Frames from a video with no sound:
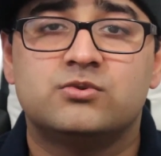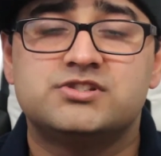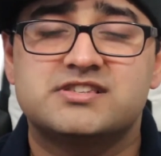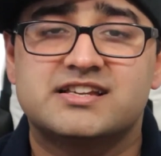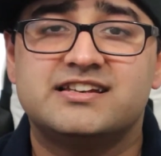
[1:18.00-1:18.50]

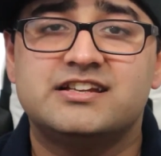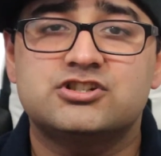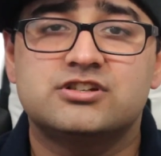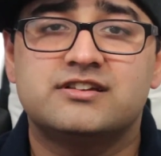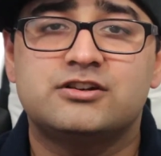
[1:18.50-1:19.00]
which is a
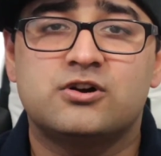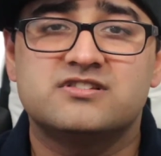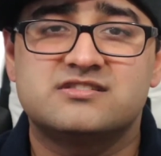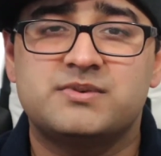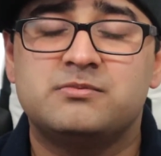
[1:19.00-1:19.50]
condition that
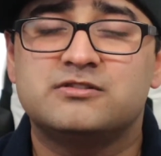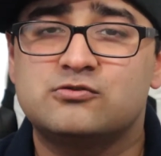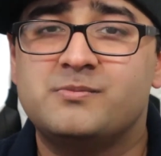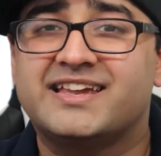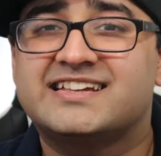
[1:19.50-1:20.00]
causes people
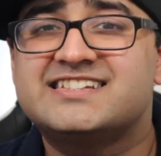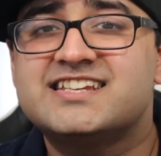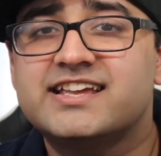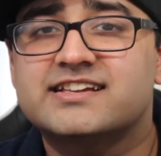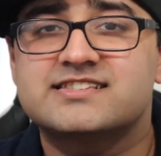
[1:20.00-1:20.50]
to make
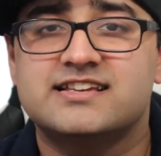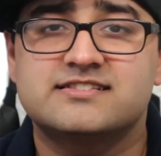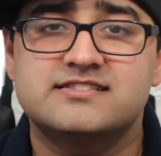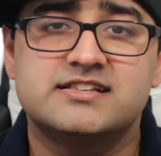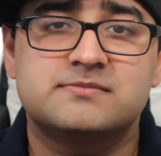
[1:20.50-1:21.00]
tics
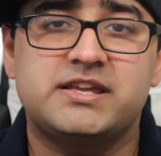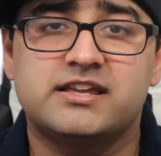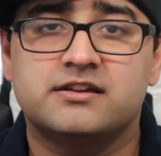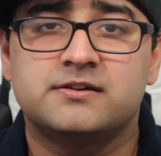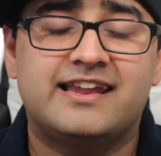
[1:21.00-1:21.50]
as they
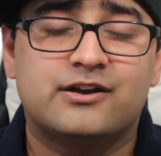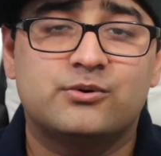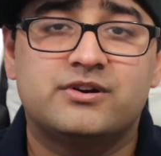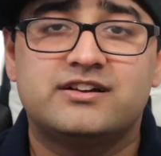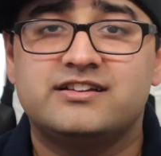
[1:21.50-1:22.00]
speak.
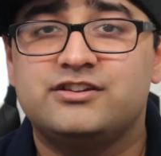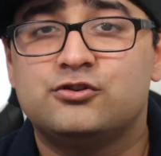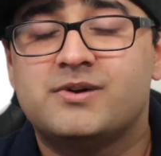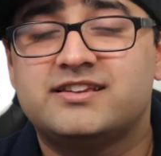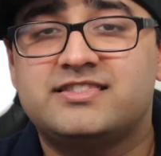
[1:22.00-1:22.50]
Now,
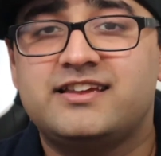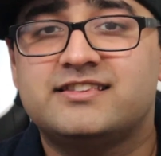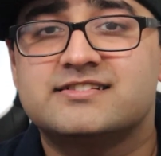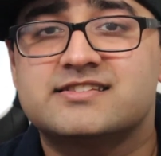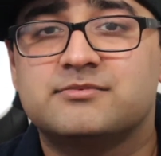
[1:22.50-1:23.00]
you might
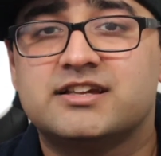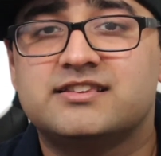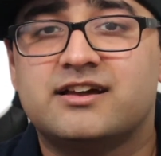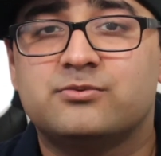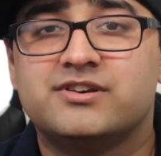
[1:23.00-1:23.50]
think that something like
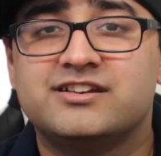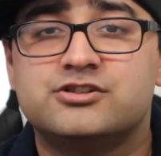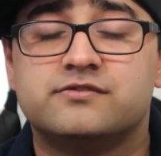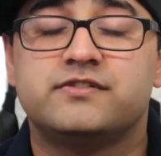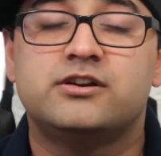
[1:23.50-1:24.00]
that would
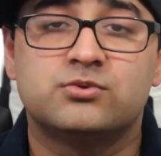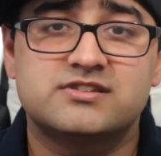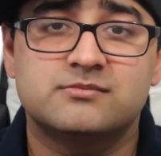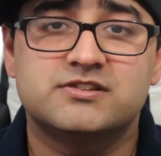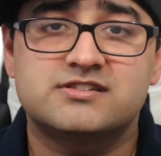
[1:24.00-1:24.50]
interfere
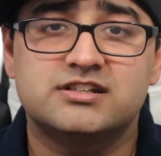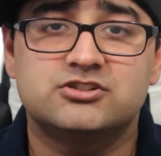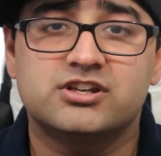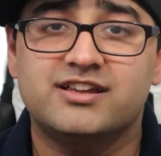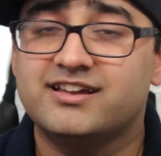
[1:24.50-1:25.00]
with someone's
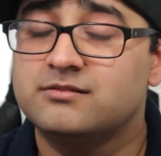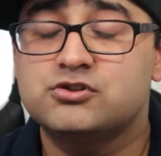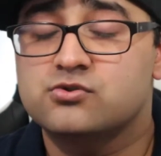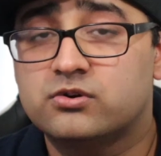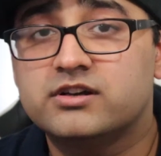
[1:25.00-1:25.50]
teaching, and I'm
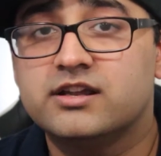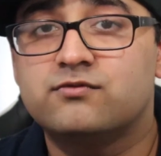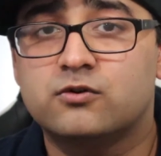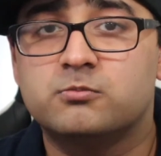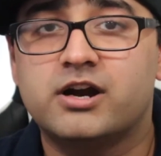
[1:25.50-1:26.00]
sure it
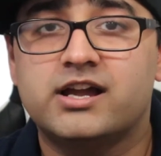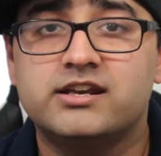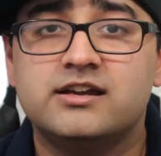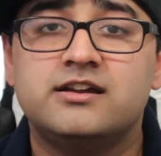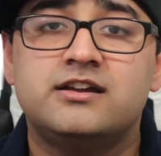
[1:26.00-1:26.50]
did for Brad,